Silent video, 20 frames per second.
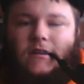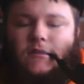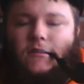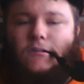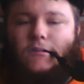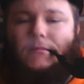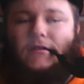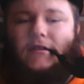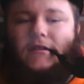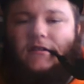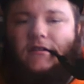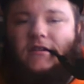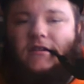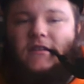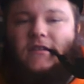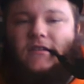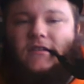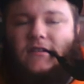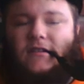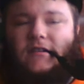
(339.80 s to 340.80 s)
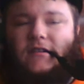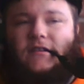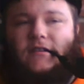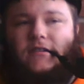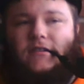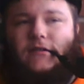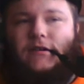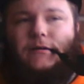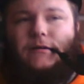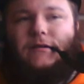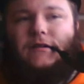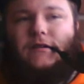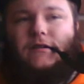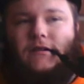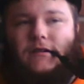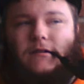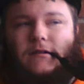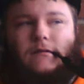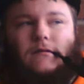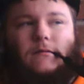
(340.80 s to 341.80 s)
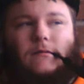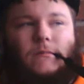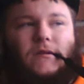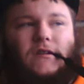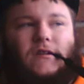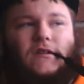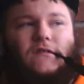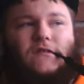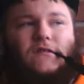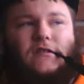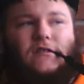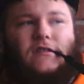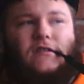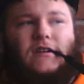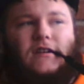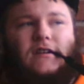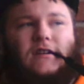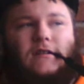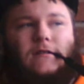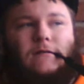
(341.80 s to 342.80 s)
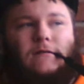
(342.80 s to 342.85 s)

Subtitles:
The butter tastes good as creamer, believe it or not.